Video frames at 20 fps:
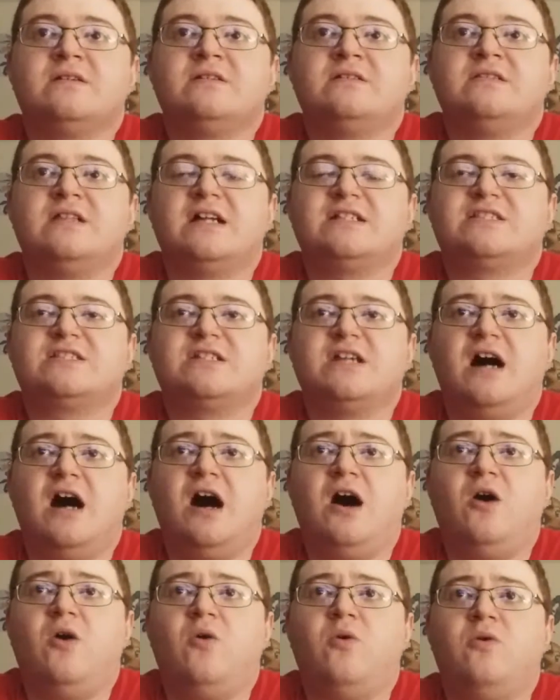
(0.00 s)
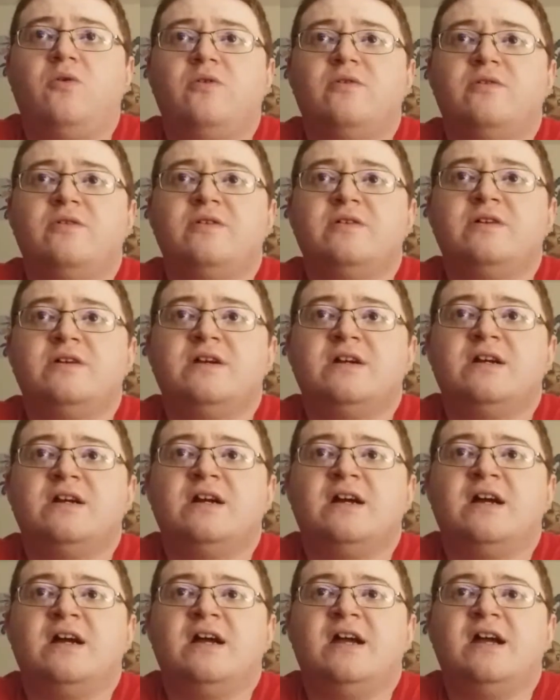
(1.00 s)
Let's go.
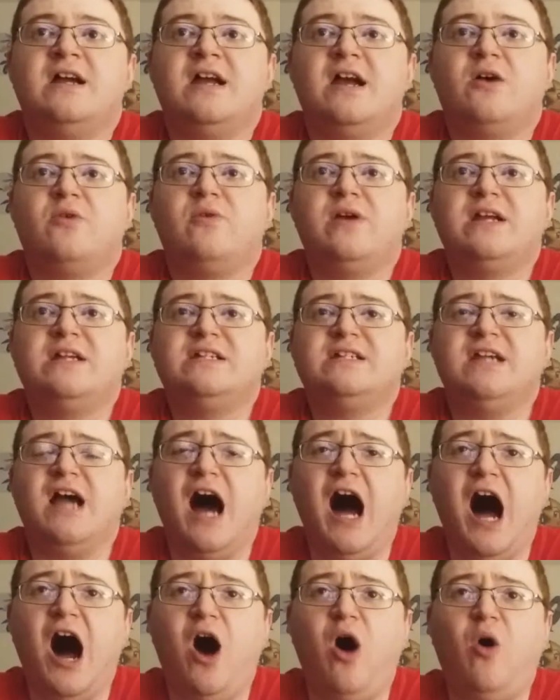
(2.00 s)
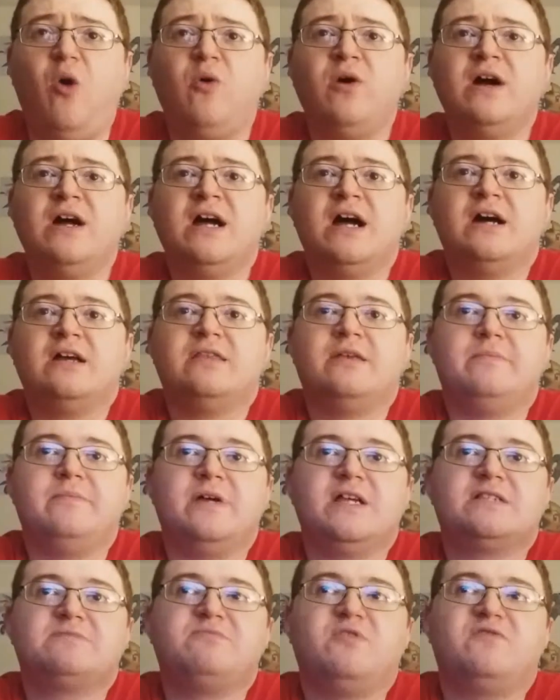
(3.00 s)
Here we go. The
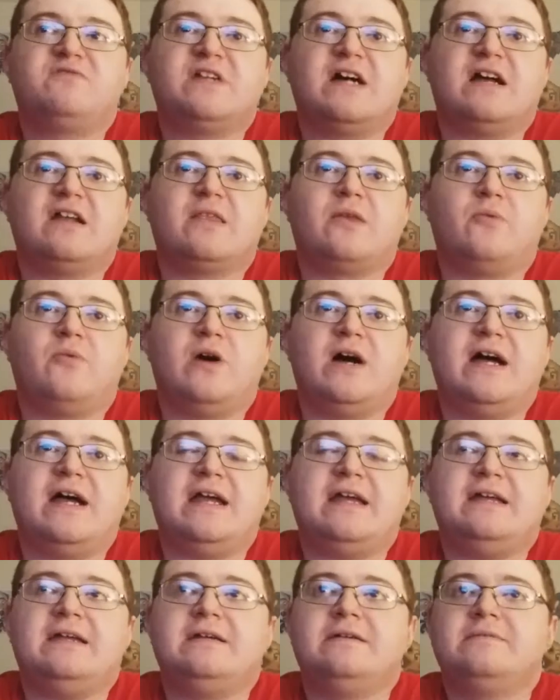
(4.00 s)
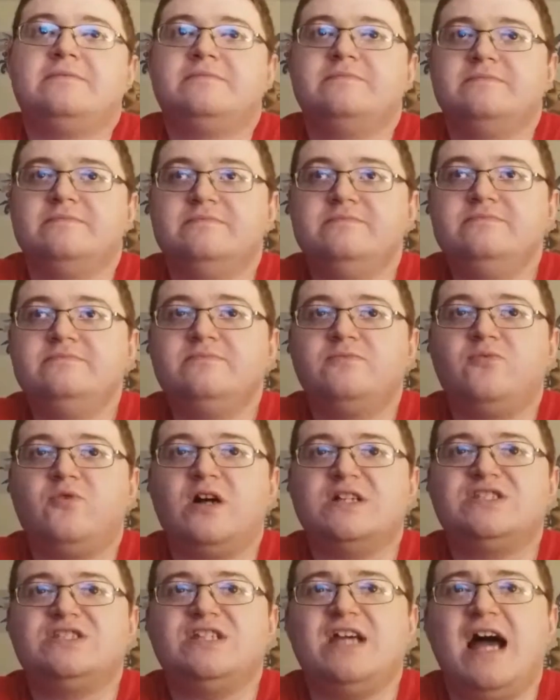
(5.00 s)
Miz moves out of the way.
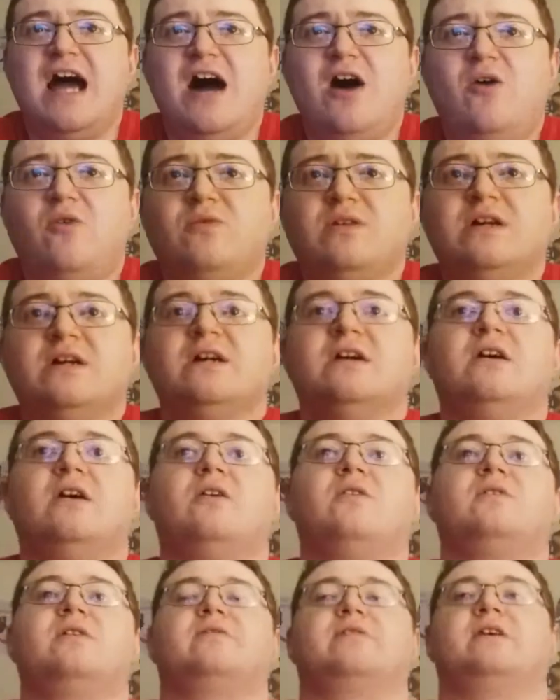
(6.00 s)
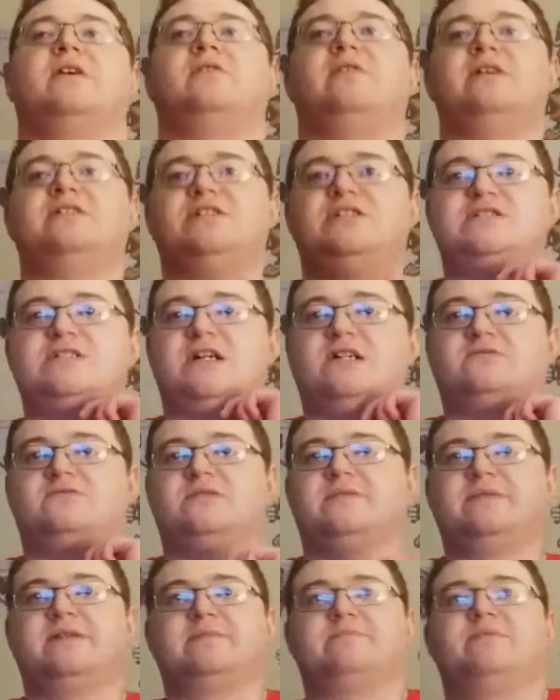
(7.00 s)
Watch out. Oh, there we go. AJ Styles
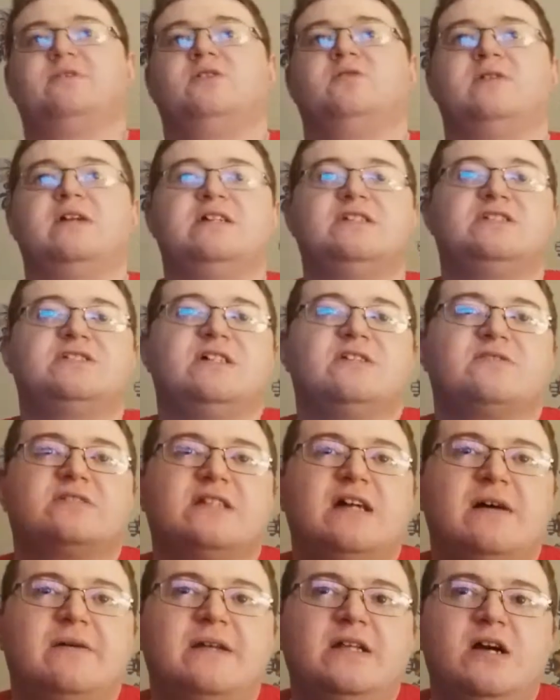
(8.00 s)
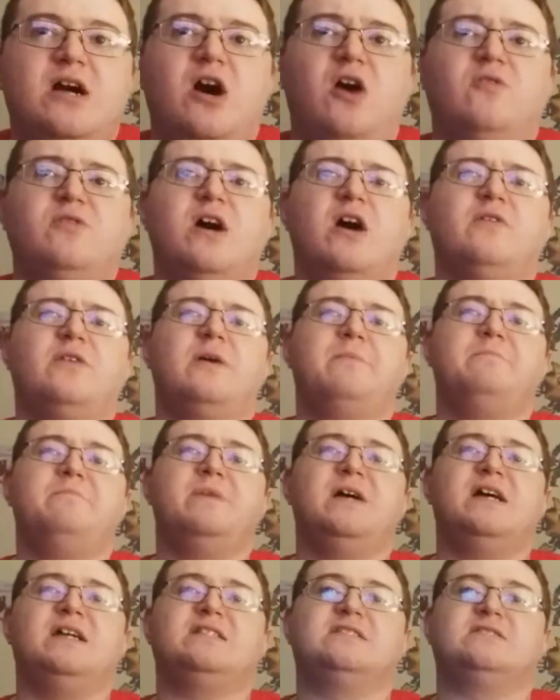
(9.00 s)
with the big boot. AJ Styles climbing. Oh, no. The
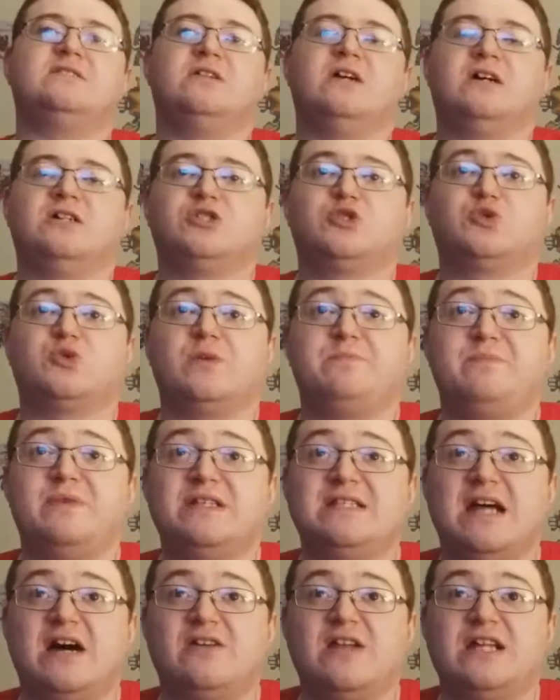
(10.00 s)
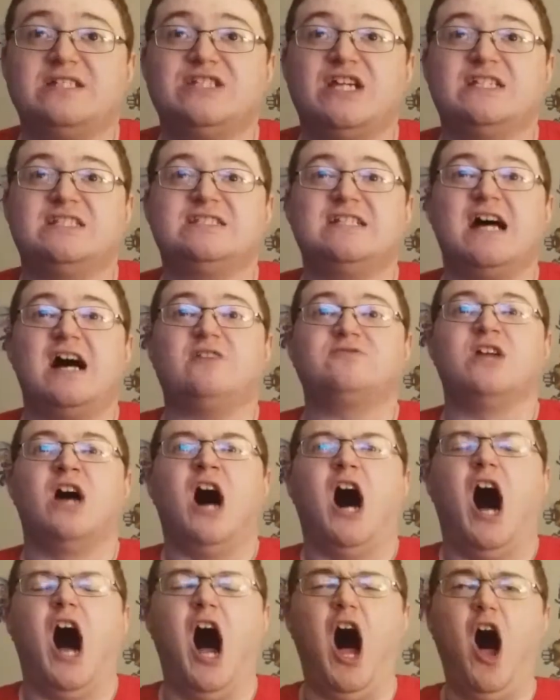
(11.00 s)
Miz tripping down AJ Styles.
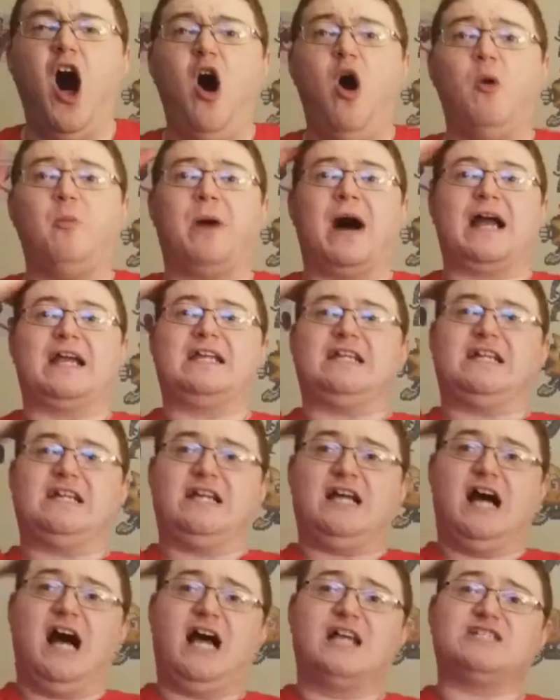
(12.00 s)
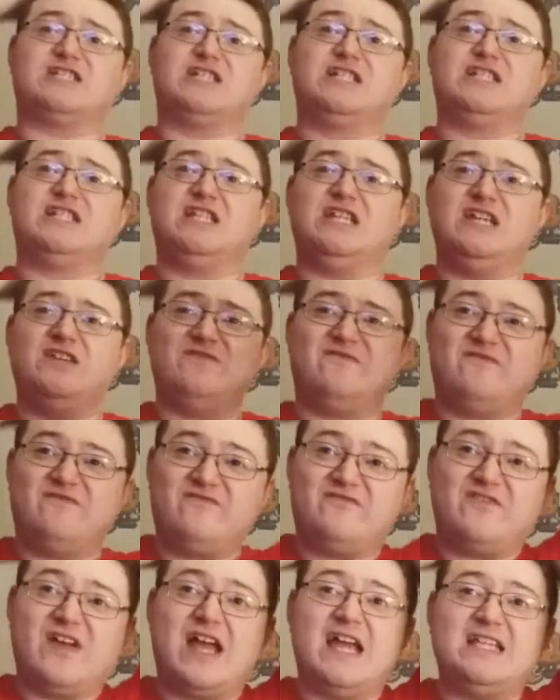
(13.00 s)
Oh, my gosh. A knee
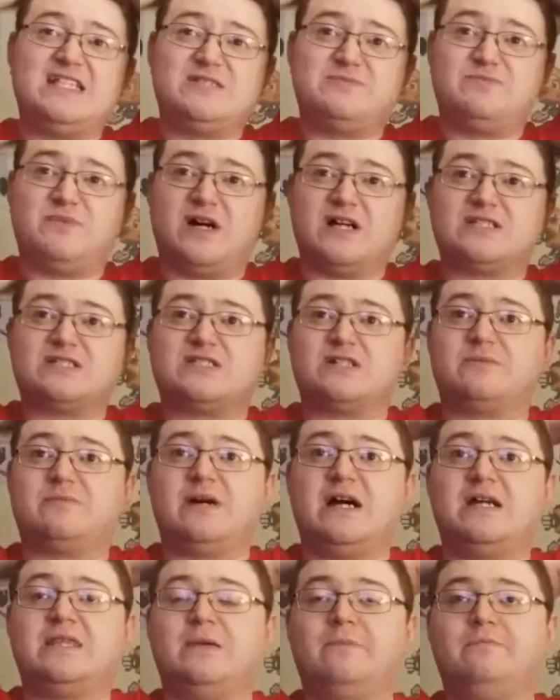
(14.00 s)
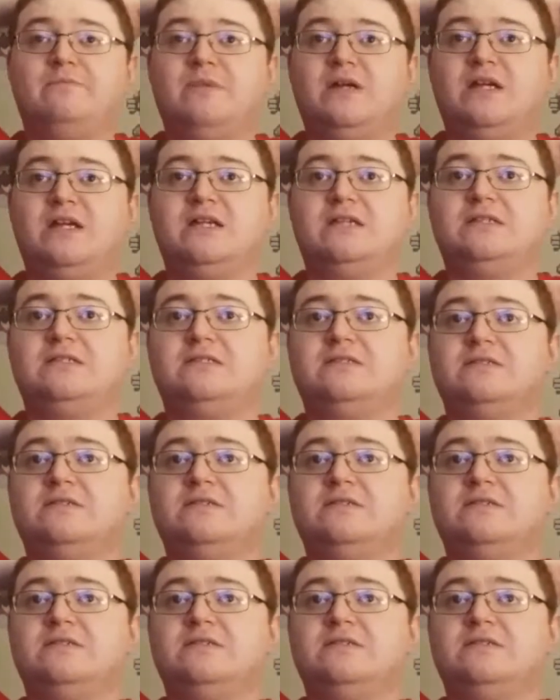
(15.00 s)
face buster by The Miz.